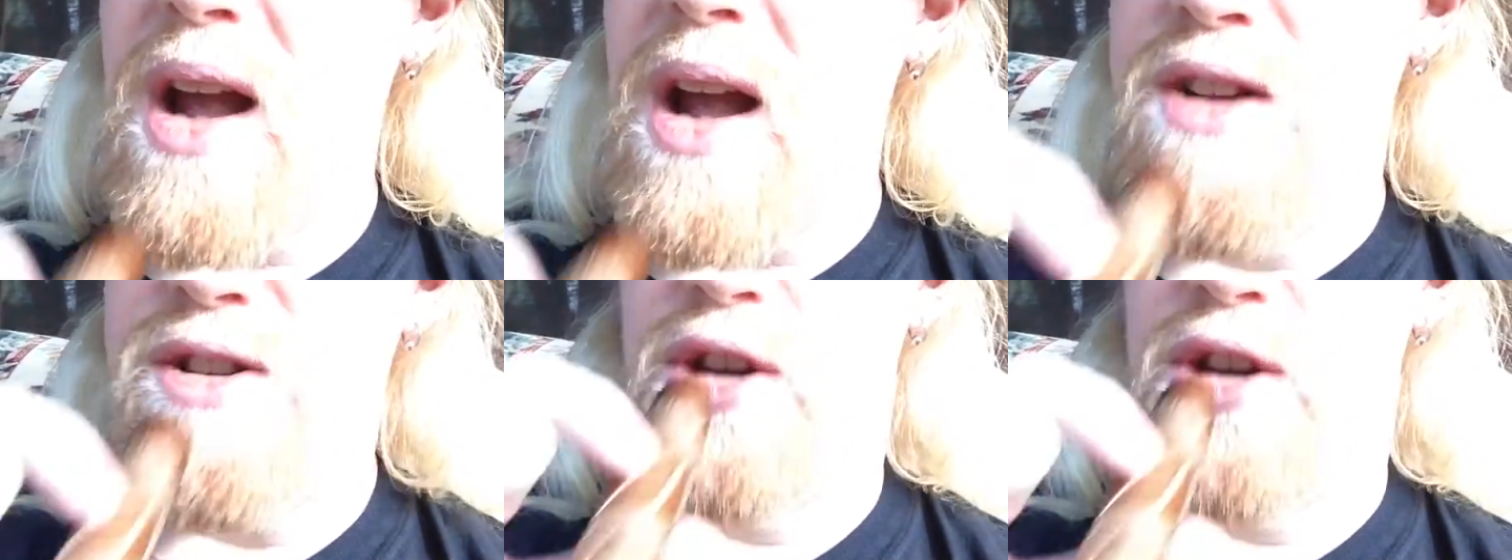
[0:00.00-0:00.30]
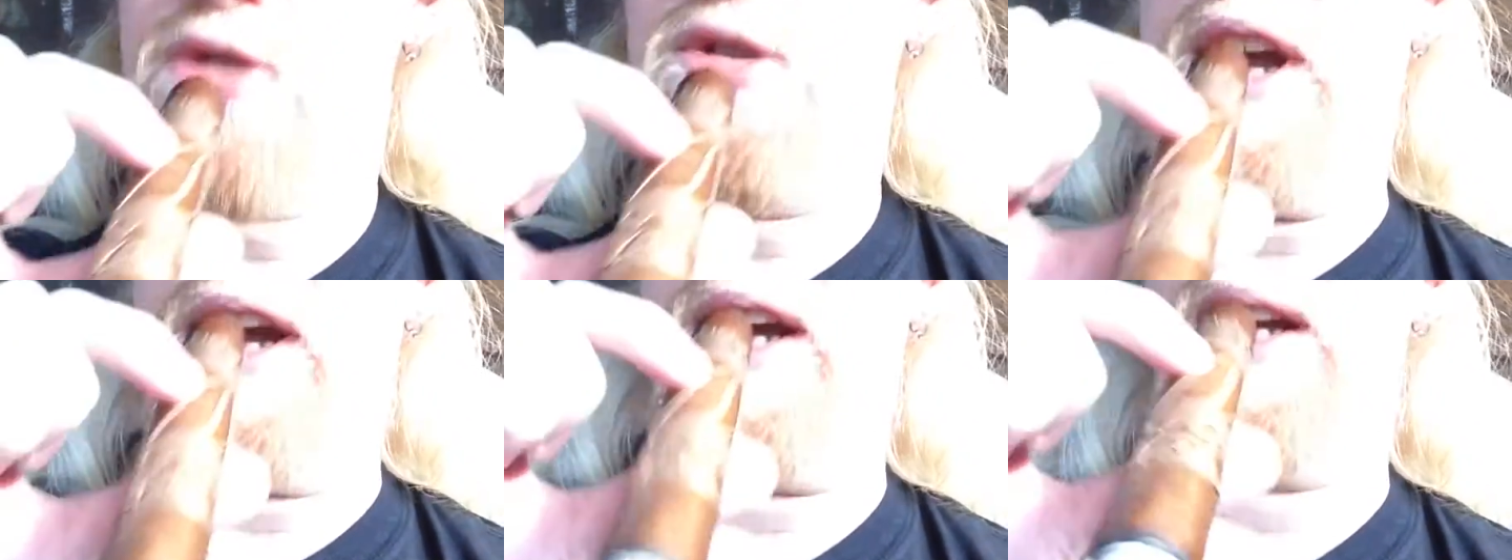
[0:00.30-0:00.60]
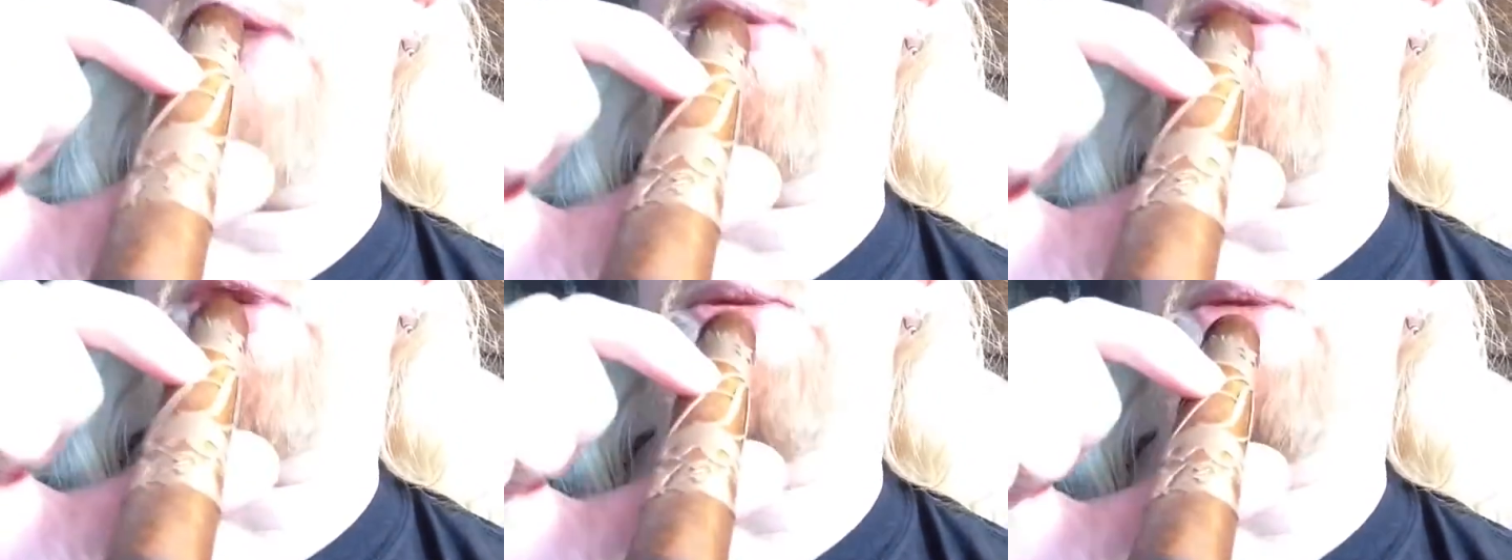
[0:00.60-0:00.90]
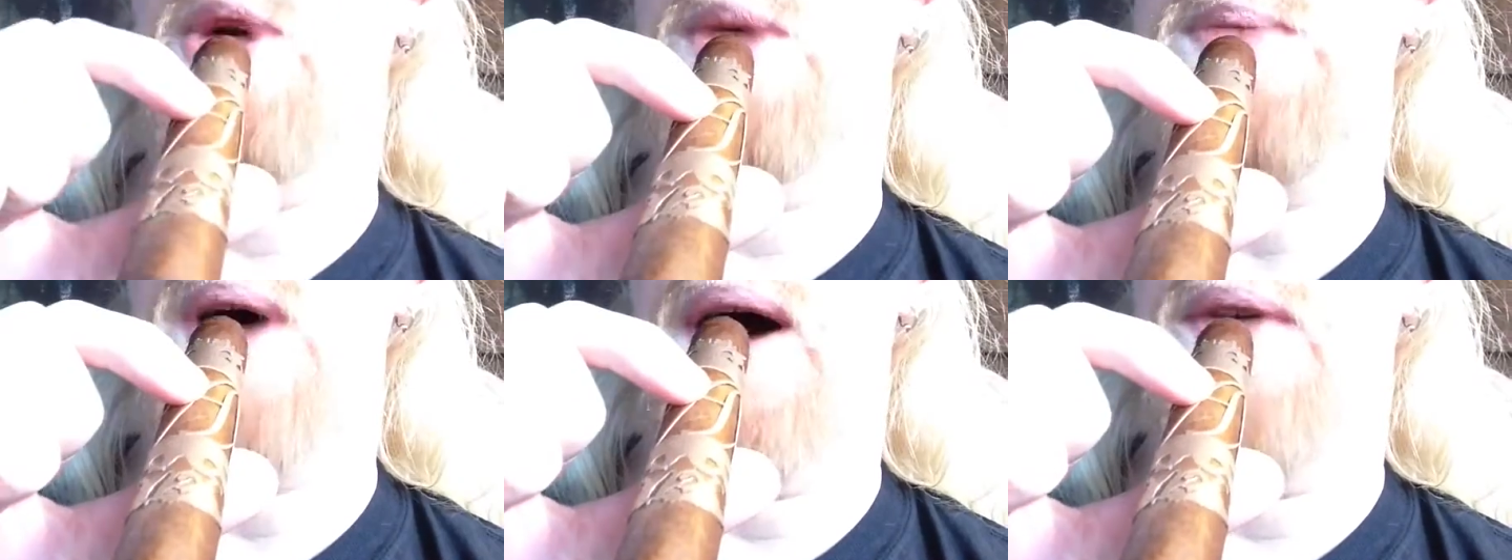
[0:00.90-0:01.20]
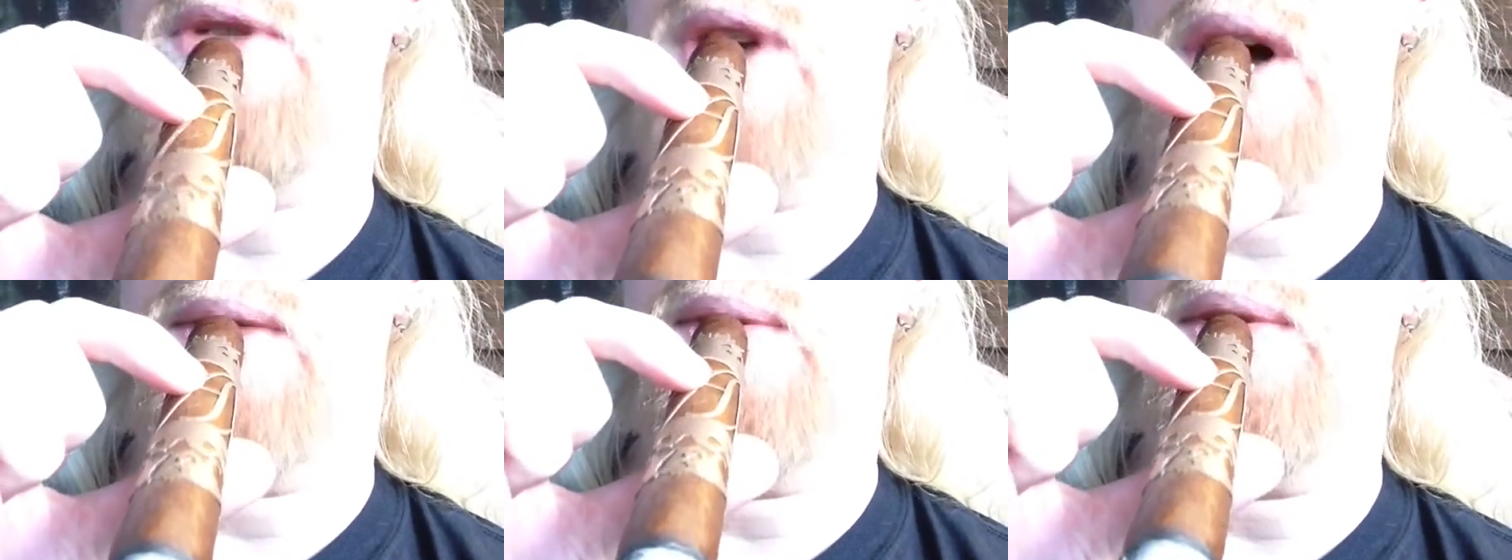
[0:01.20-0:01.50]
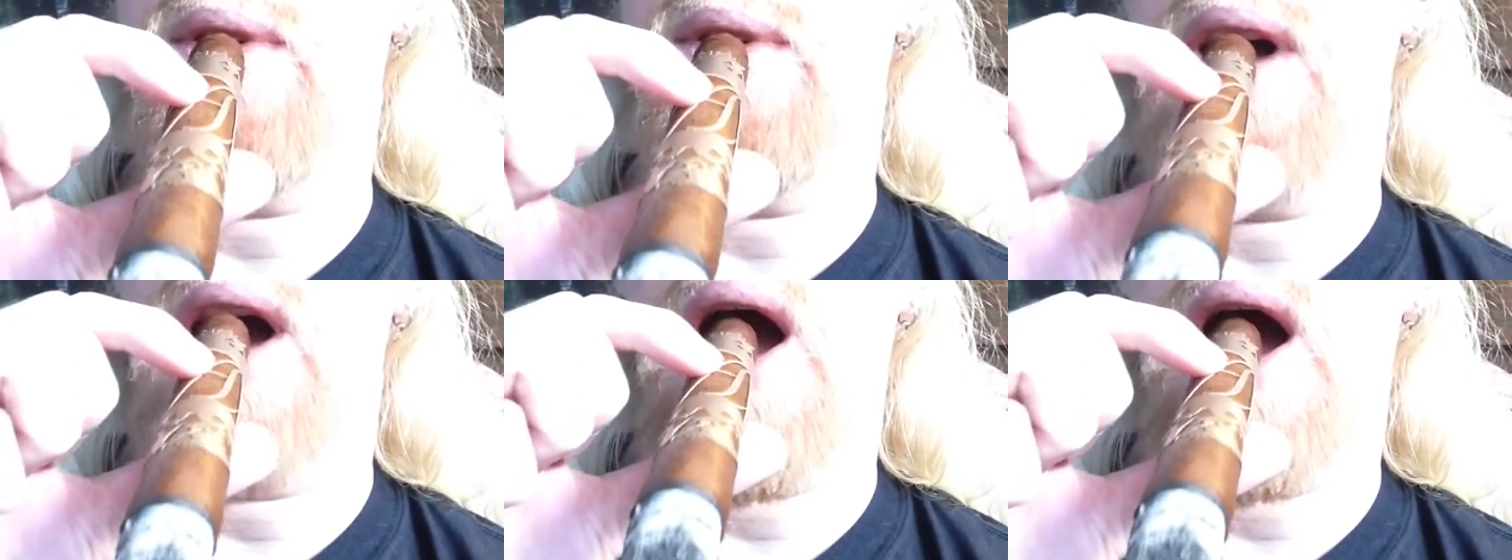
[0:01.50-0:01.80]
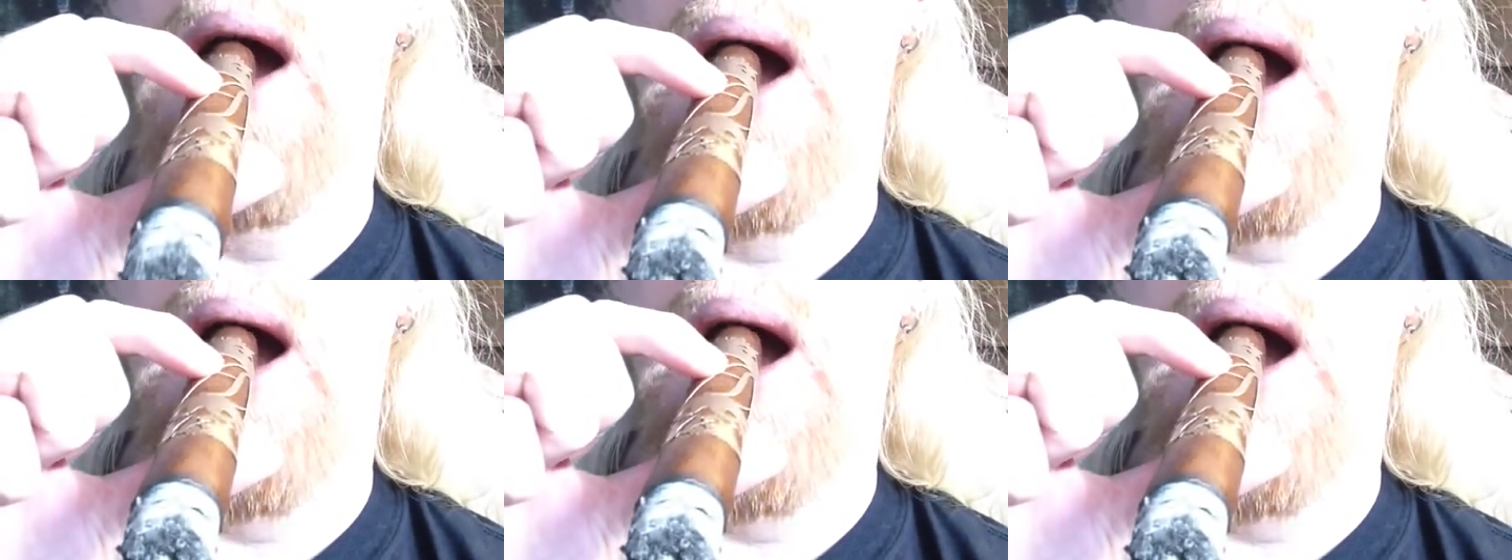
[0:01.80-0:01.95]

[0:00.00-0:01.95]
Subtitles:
just taking a few more puffs off of it.